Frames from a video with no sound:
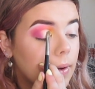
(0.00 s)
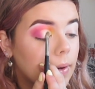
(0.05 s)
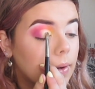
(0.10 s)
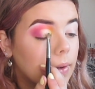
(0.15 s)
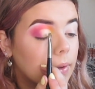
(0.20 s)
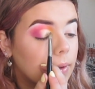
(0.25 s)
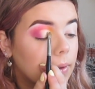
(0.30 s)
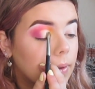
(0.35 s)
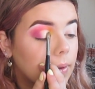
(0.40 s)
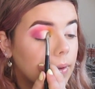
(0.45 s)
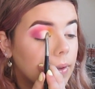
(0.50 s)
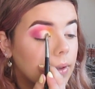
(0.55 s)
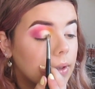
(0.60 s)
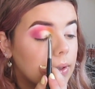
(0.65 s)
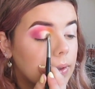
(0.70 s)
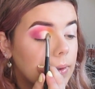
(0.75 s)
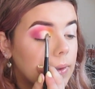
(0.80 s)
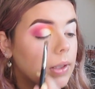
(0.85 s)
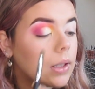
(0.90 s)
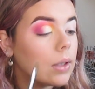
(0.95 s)
on
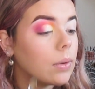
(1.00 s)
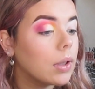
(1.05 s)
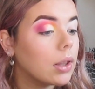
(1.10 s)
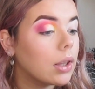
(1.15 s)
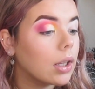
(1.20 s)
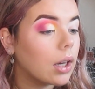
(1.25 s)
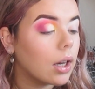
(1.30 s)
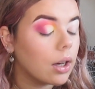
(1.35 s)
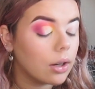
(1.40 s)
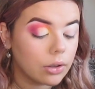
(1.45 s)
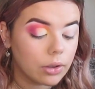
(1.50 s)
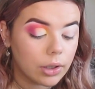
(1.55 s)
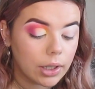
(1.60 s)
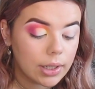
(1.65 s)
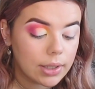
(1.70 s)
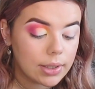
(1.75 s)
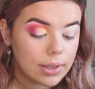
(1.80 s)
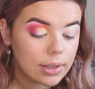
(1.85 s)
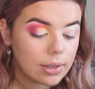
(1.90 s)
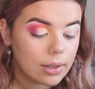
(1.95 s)
to the cut
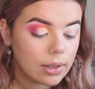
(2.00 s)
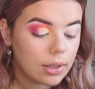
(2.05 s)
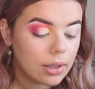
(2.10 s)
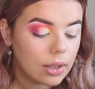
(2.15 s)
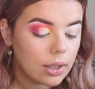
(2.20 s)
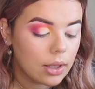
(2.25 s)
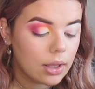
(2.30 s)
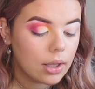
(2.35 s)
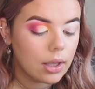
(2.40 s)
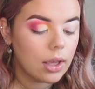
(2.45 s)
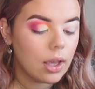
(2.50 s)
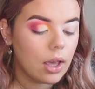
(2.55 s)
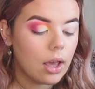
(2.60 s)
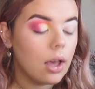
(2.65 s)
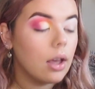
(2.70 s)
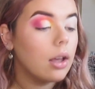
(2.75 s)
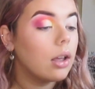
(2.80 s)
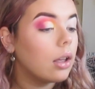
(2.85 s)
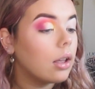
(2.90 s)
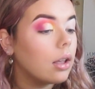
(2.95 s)
crease.
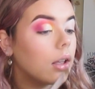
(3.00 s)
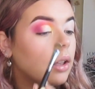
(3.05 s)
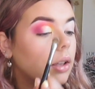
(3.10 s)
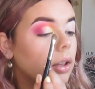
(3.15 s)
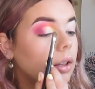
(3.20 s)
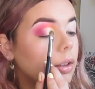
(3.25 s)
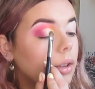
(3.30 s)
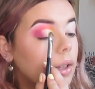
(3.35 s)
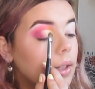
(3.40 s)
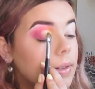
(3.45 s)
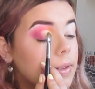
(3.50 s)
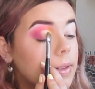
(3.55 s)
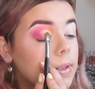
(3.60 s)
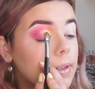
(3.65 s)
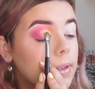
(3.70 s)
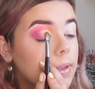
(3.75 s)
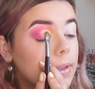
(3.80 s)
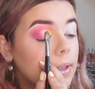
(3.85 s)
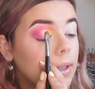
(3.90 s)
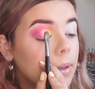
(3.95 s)
This is
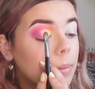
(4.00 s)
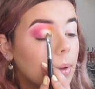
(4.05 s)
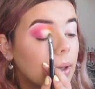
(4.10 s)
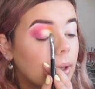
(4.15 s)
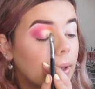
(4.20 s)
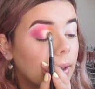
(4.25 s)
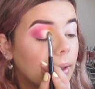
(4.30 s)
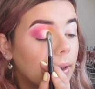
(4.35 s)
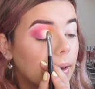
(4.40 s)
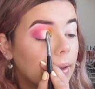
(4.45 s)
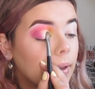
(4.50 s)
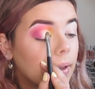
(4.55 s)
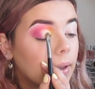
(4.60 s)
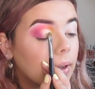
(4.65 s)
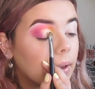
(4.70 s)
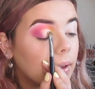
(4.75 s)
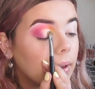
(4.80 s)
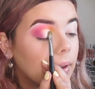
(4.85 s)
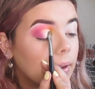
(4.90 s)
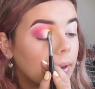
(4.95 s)
just going to make it look